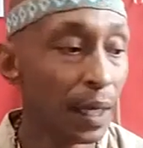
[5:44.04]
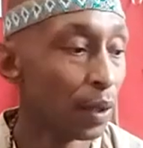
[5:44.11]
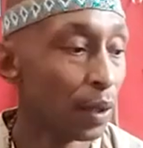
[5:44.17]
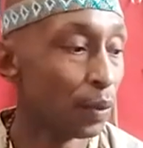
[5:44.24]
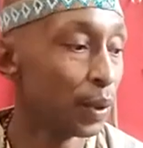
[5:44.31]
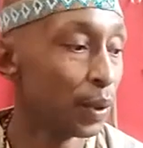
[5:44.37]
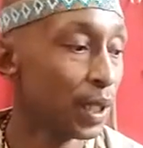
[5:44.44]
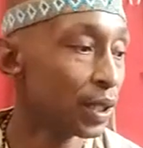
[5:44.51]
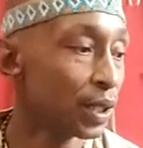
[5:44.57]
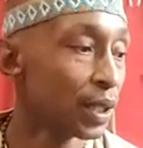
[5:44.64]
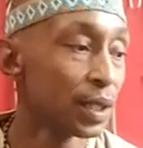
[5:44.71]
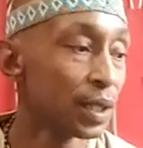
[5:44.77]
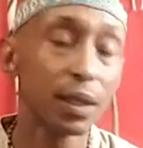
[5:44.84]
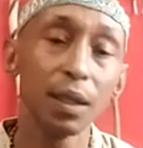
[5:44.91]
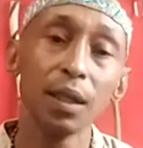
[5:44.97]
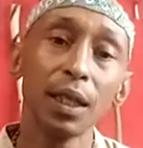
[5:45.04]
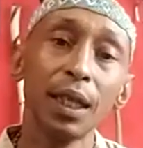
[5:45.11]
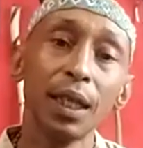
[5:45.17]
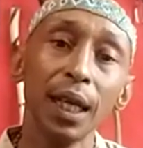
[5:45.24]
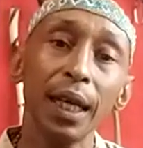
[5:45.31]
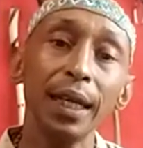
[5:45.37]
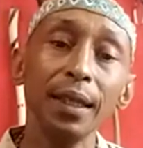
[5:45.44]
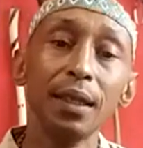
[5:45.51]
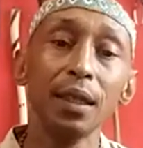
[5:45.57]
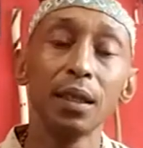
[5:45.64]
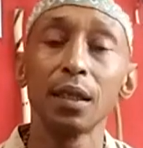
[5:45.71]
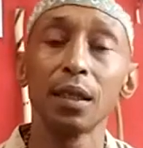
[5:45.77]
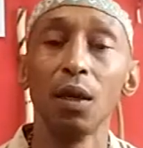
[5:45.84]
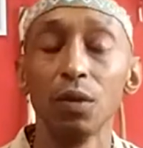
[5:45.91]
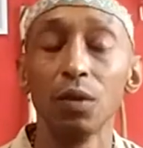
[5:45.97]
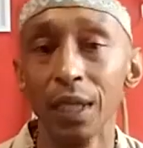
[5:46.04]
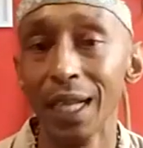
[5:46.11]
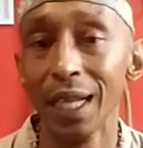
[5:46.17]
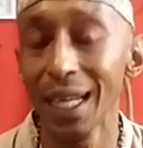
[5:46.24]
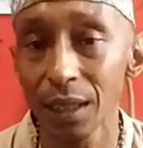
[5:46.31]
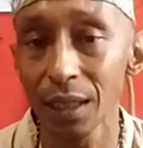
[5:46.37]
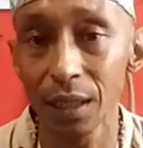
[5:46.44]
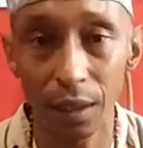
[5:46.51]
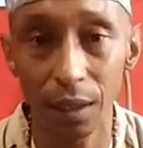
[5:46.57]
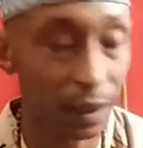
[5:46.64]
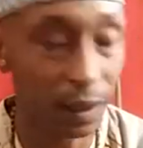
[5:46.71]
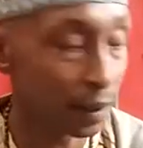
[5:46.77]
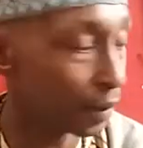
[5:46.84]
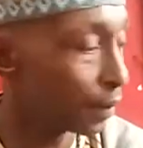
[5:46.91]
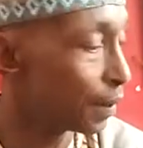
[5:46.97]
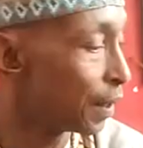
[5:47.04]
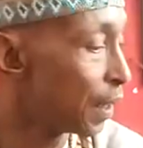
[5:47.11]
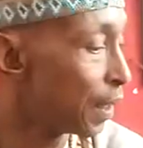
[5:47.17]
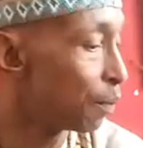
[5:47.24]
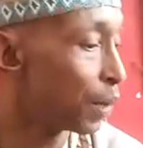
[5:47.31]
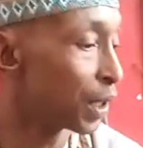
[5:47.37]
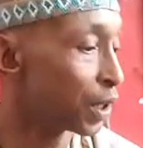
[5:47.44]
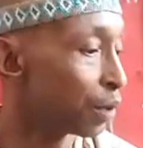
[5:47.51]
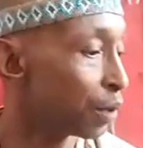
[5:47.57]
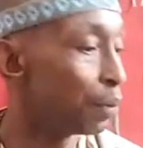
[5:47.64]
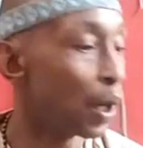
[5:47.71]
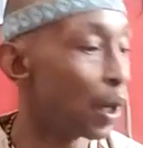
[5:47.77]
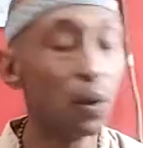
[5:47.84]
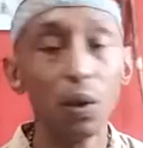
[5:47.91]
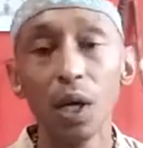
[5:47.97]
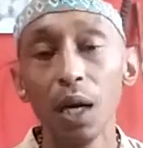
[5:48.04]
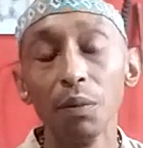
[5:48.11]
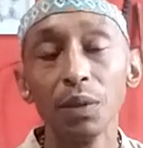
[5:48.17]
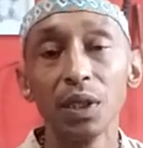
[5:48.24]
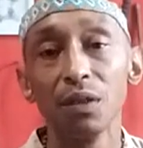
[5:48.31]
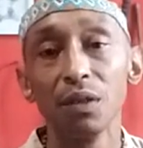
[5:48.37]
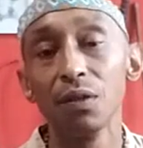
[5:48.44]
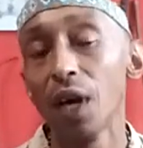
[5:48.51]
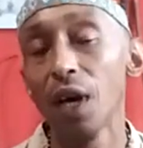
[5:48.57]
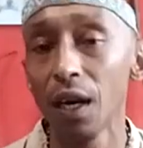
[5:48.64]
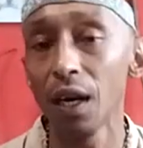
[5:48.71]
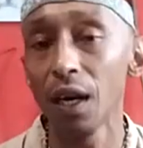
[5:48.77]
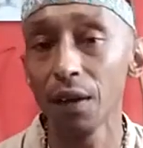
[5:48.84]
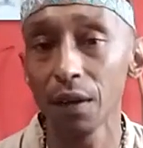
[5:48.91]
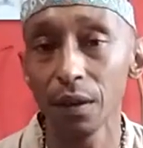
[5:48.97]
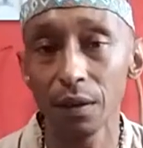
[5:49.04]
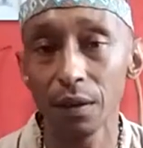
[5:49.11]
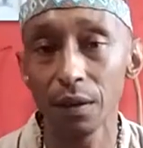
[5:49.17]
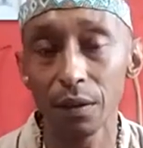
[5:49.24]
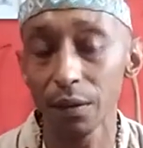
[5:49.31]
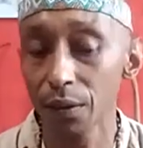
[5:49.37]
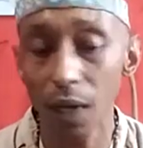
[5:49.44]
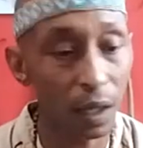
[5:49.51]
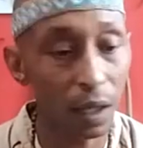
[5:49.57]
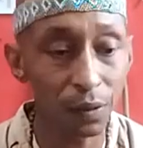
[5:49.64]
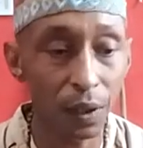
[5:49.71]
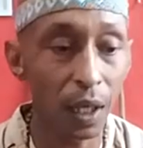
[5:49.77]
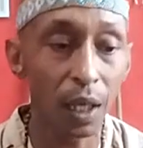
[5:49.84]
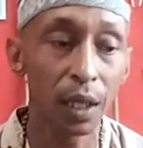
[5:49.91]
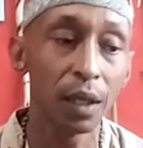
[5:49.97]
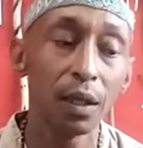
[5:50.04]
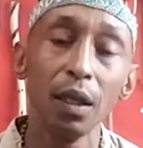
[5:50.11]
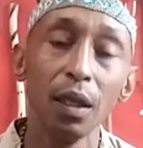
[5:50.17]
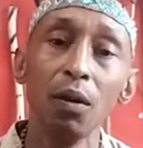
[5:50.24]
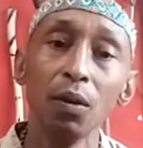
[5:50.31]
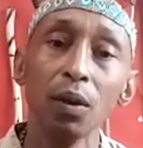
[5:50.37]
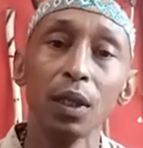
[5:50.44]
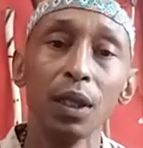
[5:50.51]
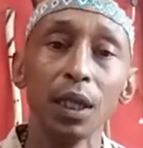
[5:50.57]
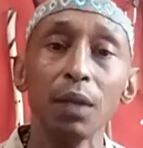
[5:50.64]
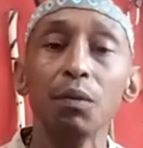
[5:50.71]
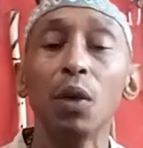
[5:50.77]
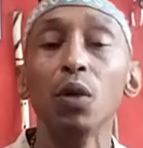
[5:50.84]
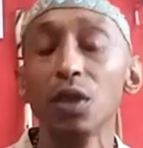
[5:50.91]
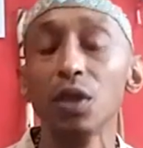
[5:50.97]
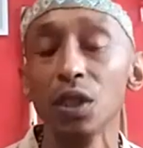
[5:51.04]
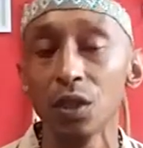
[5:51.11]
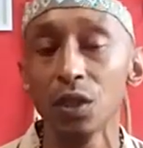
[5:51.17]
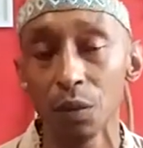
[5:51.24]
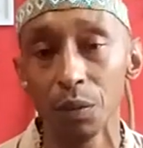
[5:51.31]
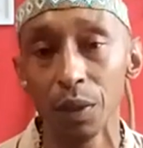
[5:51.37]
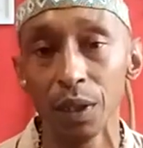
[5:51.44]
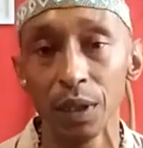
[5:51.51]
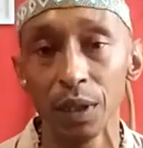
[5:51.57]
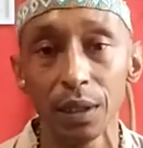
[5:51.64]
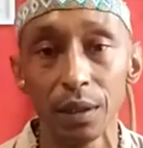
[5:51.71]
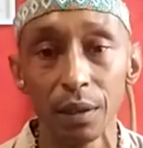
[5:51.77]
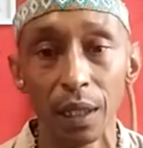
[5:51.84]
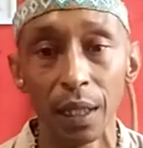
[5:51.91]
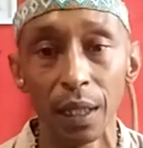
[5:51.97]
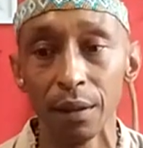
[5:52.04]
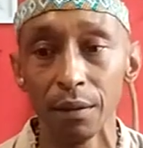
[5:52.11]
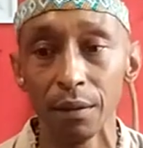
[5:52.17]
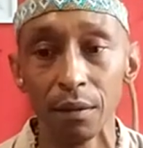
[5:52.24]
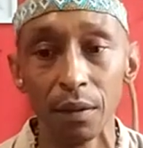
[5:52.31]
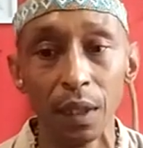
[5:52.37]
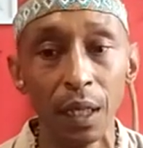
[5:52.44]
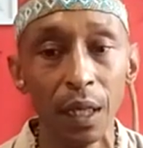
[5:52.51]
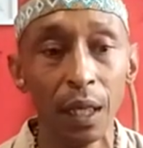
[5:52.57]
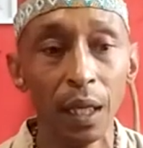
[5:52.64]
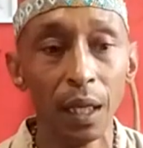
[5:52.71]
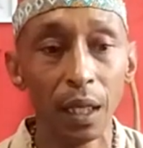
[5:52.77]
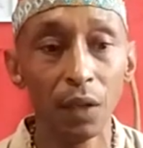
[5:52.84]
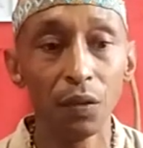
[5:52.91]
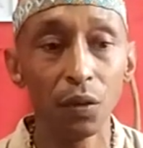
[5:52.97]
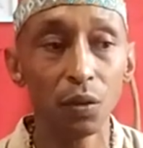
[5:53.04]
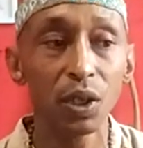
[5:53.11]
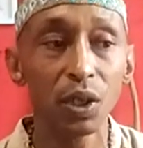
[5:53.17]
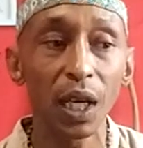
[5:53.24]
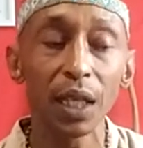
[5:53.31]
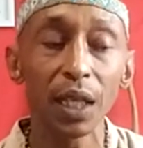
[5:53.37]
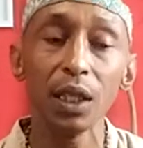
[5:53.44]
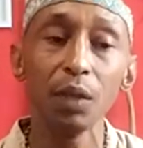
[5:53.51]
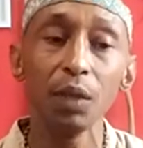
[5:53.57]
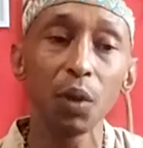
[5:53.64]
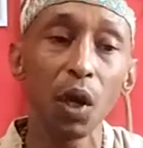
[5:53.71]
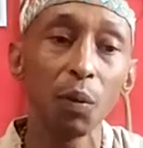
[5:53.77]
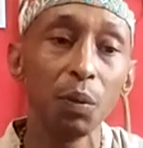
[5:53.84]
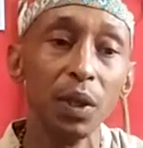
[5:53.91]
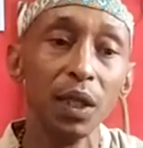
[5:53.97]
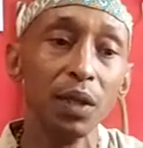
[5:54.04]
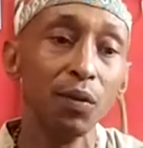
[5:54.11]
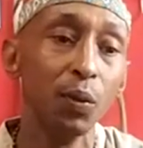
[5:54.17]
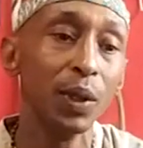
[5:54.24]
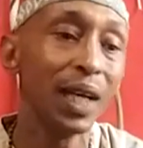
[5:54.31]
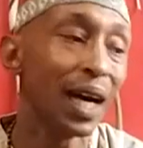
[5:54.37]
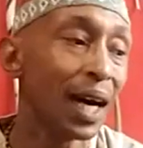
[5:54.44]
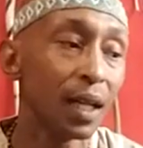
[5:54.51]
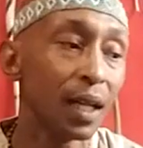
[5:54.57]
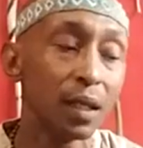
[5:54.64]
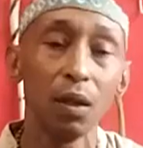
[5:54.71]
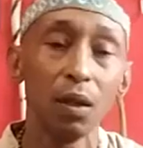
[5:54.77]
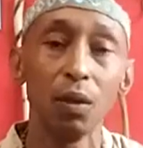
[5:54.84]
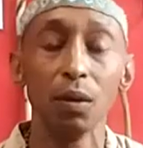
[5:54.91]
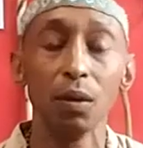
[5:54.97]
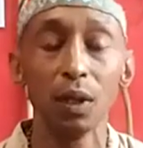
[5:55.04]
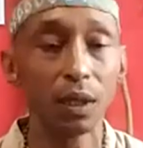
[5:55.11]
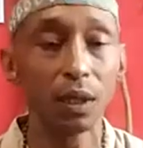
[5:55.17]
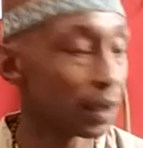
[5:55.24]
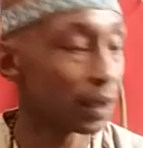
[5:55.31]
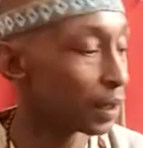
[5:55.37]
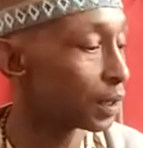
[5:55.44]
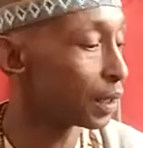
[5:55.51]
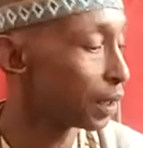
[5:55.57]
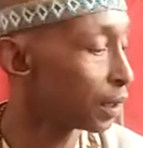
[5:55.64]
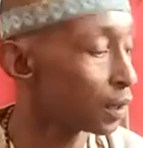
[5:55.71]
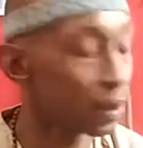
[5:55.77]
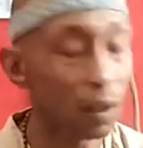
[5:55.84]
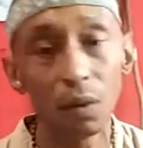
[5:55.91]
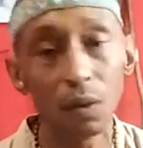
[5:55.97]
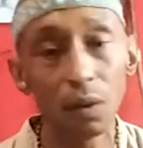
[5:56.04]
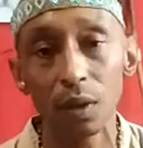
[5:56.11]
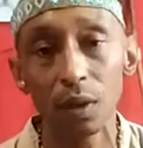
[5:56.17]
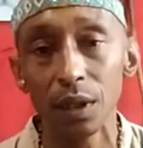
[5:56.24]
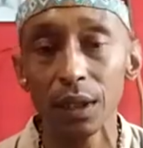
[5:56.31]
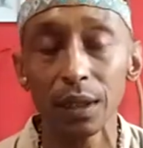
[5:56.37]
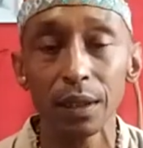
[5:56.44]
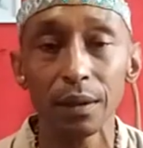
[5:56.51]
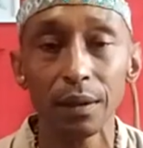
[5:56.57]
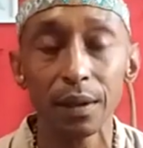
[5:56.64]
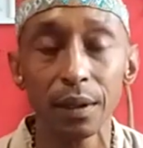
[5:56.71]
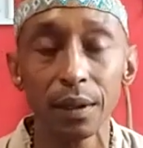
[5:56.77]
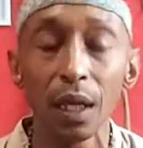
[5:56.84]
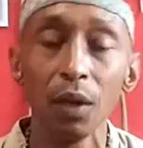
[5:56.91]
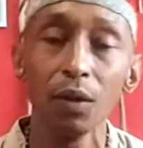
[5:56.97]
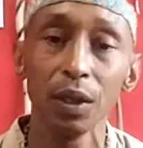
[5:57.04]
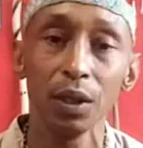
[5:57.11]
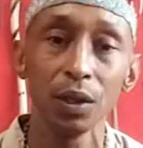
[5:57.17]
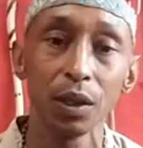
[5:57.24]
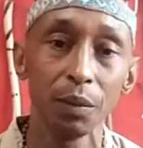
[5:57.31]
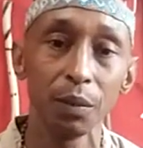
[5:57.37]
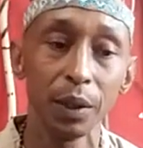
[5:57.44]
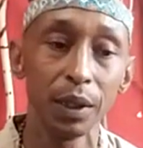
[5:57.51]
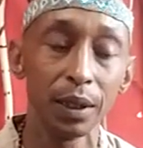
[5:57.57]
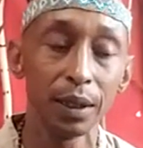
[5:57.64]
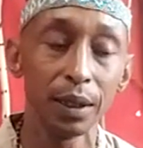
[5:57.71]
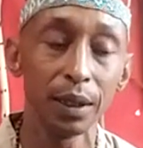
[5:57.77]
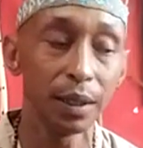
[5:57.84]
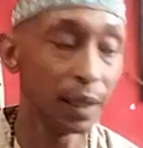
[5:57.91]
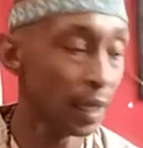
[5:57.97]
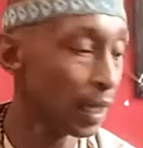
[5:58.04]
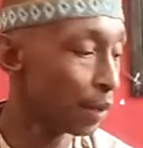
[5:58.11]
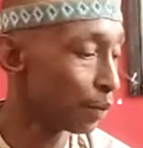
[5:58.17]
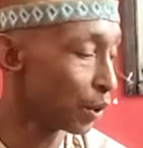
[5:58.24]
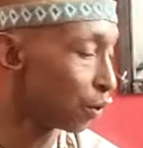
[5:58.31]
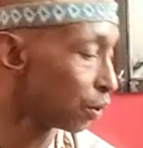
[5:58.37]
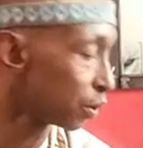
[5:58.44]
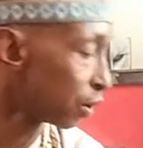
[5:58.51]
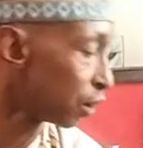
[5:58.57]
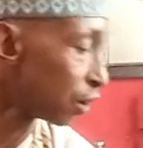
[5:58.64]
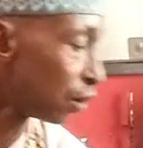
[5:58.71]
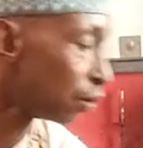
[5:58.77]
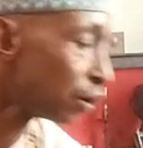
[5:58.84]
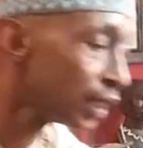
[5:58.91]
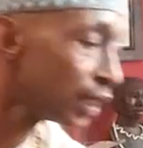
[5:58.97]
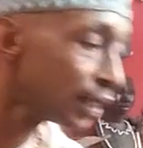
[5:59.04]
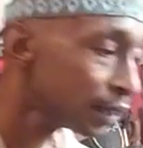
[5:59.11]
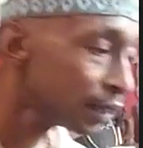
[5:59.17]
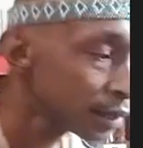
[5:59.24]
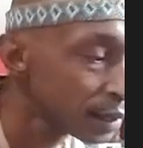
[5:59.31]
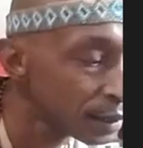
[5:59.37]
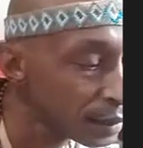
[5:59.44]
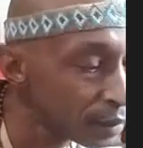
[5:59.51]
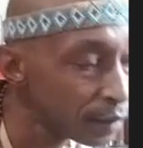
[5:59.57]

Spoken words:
We just created sound naturally, but the bow comes in far, far, far older than most instruments. And if you study it properly, we are the oldest, this is the oldest sound instrument, because not only is it